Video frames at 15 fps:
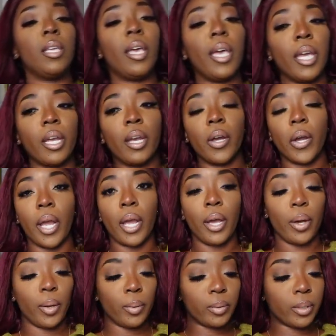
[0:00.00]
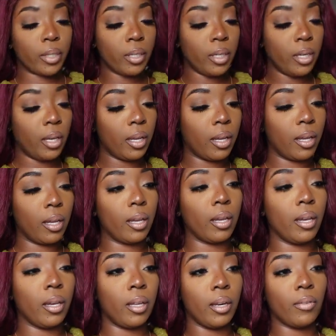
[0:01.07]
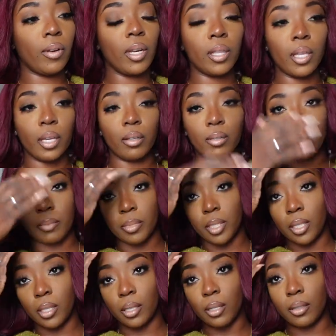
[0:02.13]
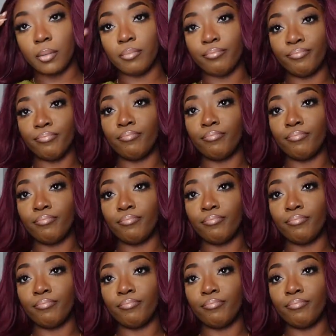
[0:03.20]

Take her out, and if anything else comes in,